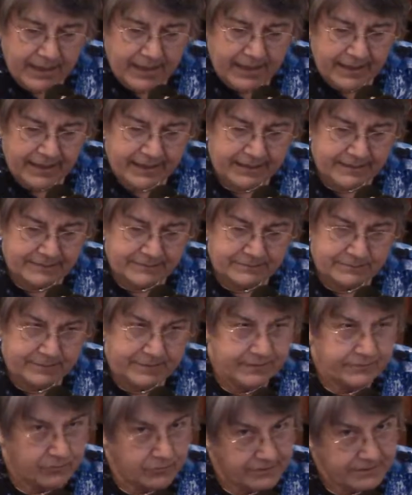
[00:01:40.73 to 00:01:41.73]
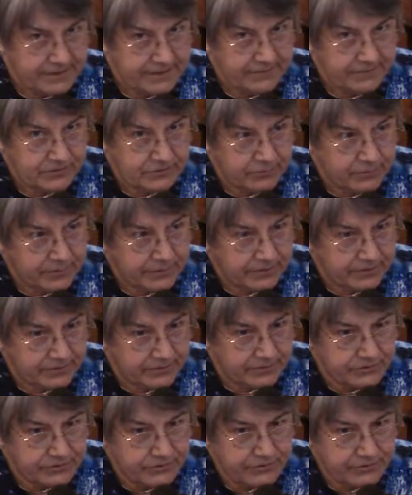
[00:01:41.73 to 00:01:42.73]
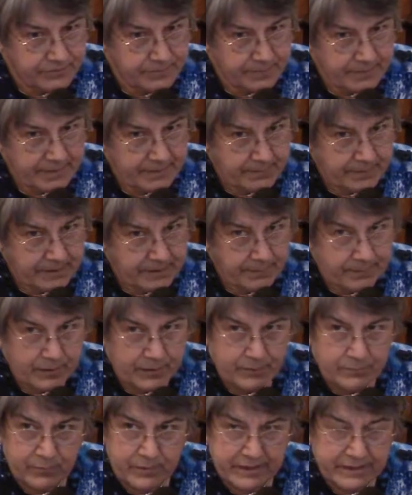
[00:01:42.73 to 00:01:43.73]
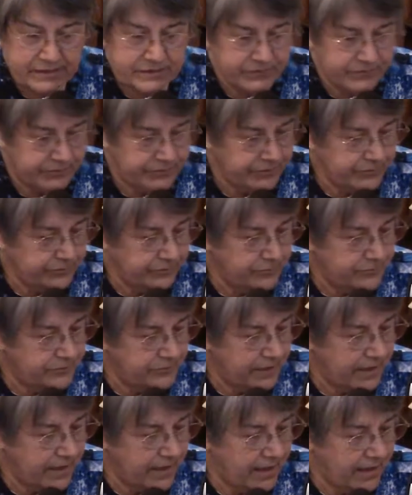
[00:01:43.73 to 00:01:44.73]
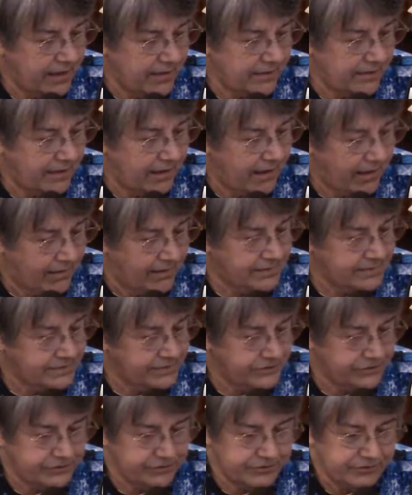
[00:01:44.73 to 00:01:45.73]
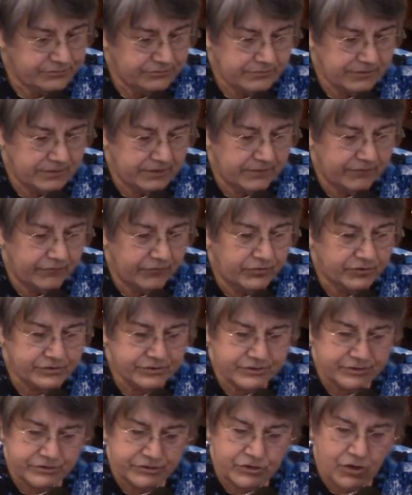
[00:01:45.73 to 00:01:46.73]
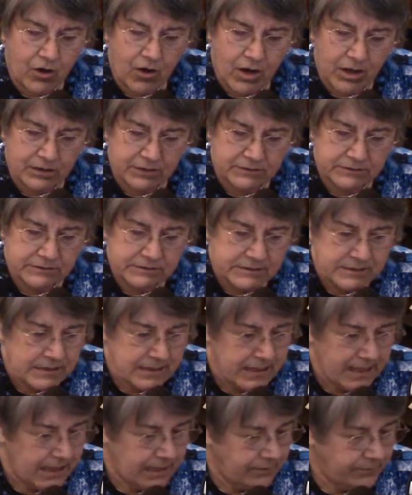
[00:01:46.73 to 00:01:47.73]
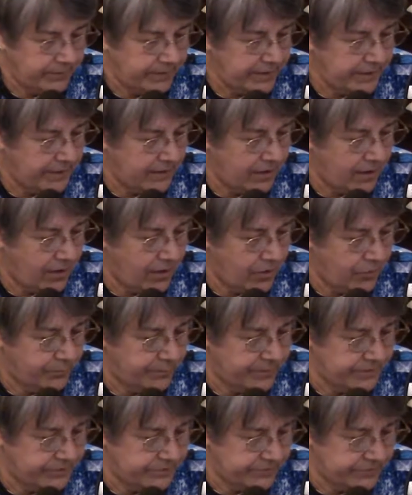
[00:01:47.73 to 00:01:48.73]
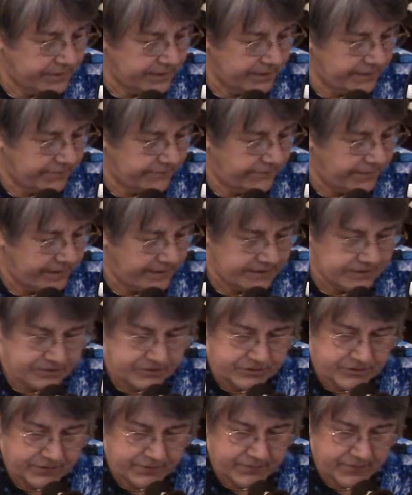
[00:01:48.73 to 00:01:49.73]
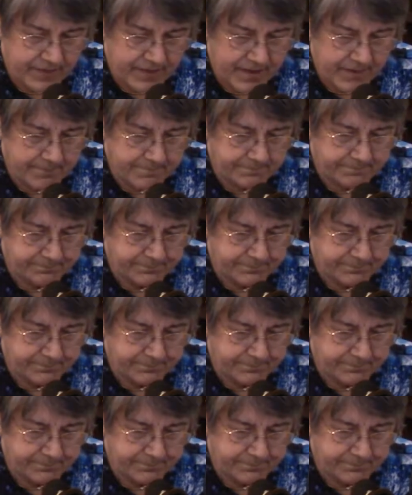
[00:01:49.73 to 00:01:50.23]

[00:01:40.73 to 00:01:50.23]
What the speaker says: And we, of course, have a Twitter. So there's many ways for you and us to converse and talk, and we hope that you take advantage of them.